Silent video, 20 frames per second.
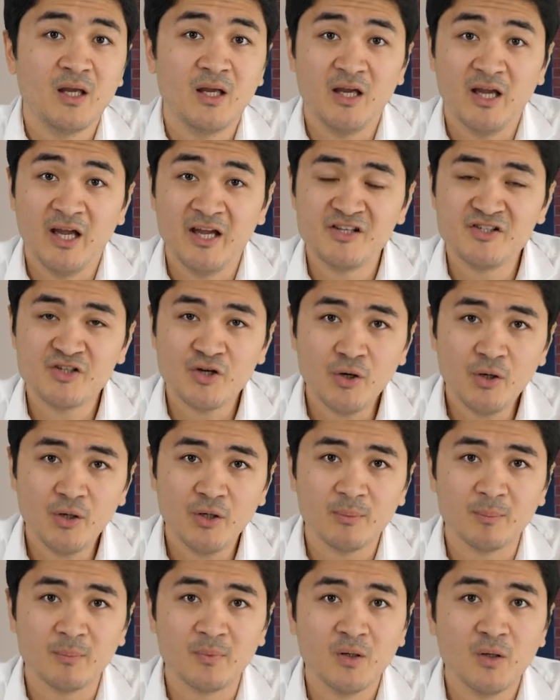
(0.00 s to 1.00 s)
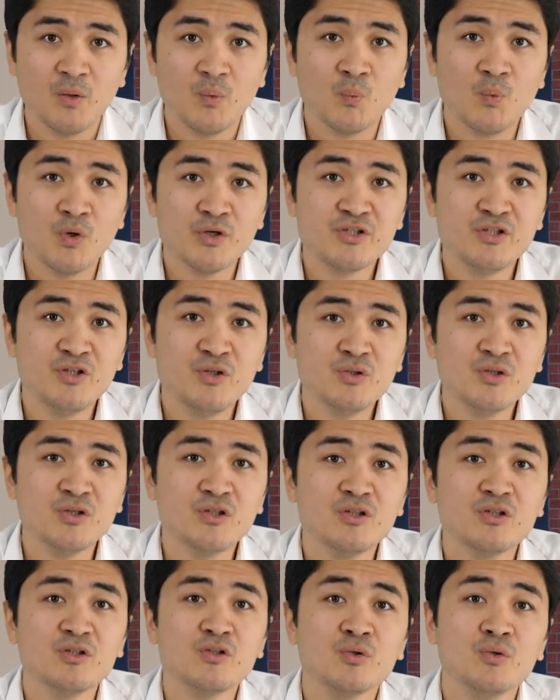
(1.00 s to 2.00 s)
a term, was used
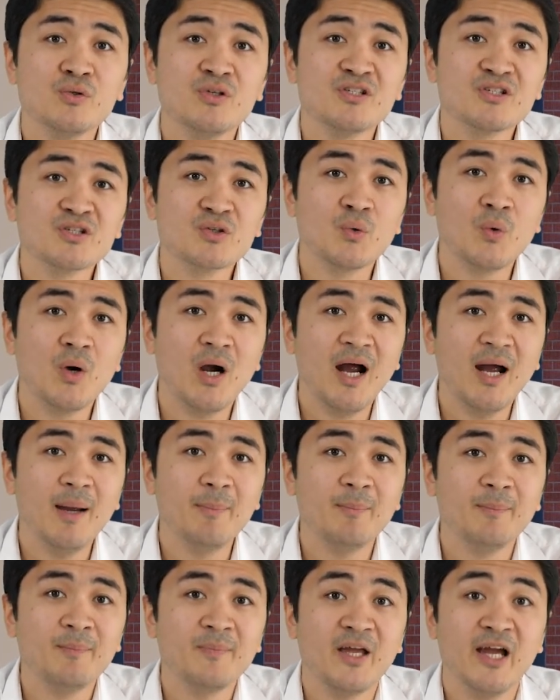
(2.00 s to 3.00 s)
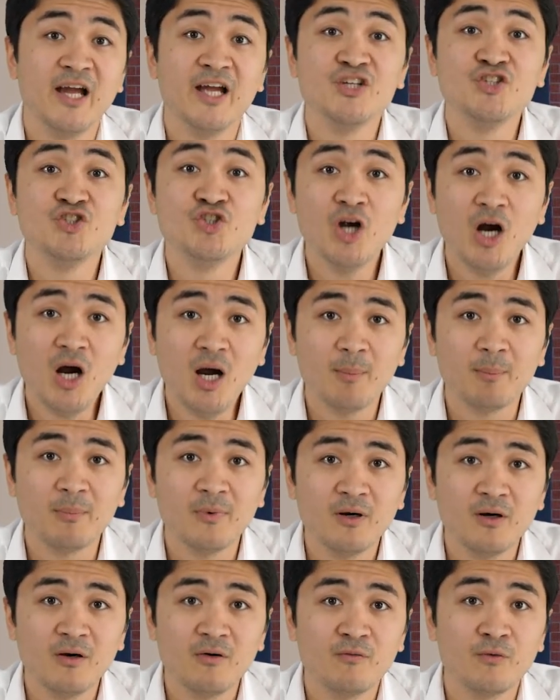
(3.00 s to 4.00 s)
to describe a job
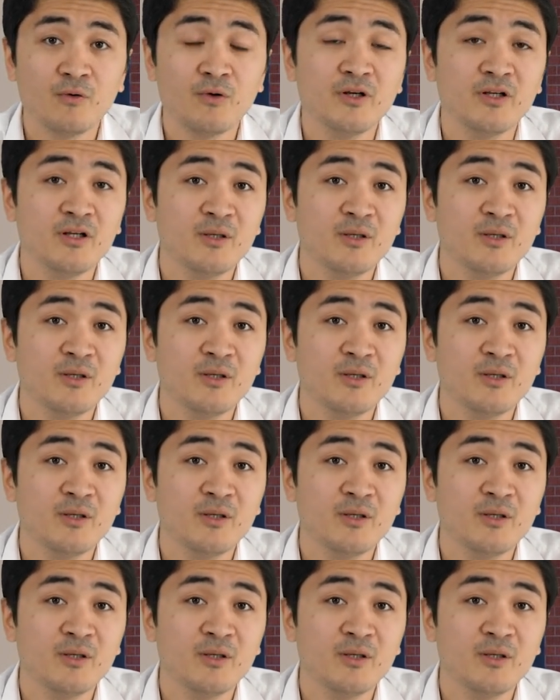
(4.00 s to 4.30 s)
for an